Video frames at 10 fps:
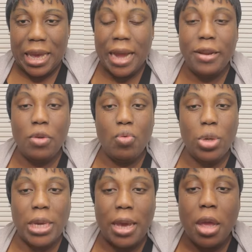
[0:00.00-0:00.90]

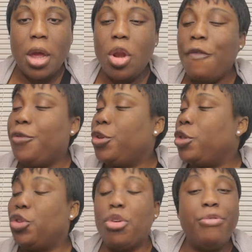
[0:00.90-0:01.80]
Hallelujah. Love, it
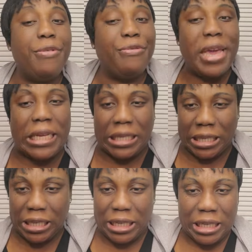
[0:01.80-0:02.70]
does not
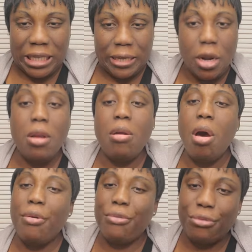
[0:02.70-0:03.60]
revenge.
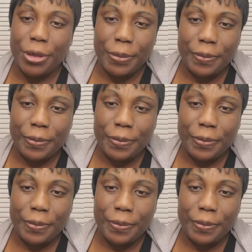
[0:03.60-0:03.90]
Love.